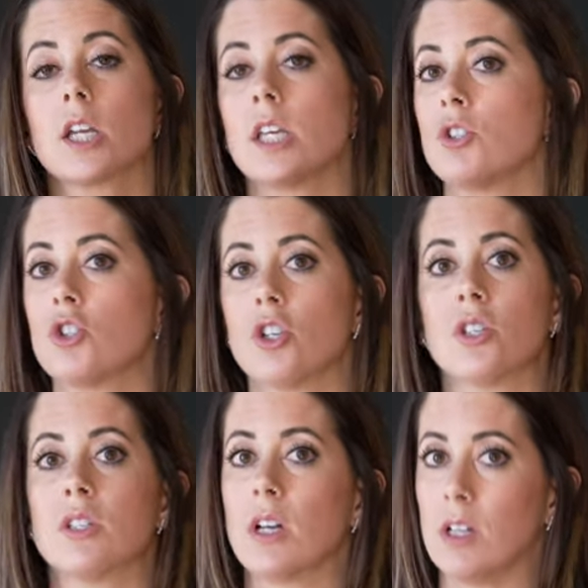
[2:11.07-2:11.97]
He's
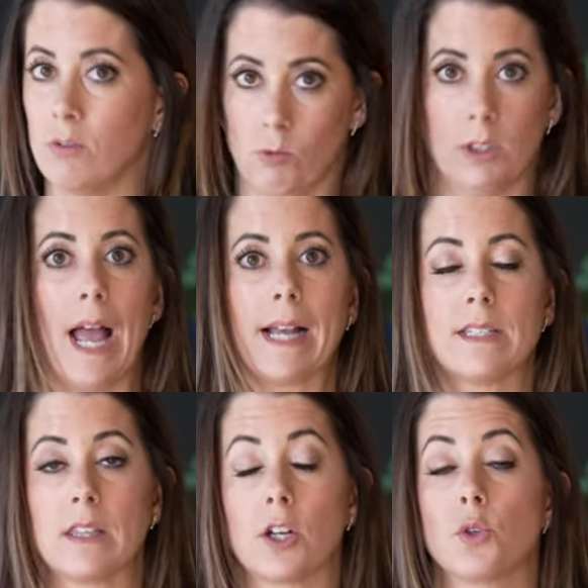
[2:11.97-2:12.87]
just relaxing there.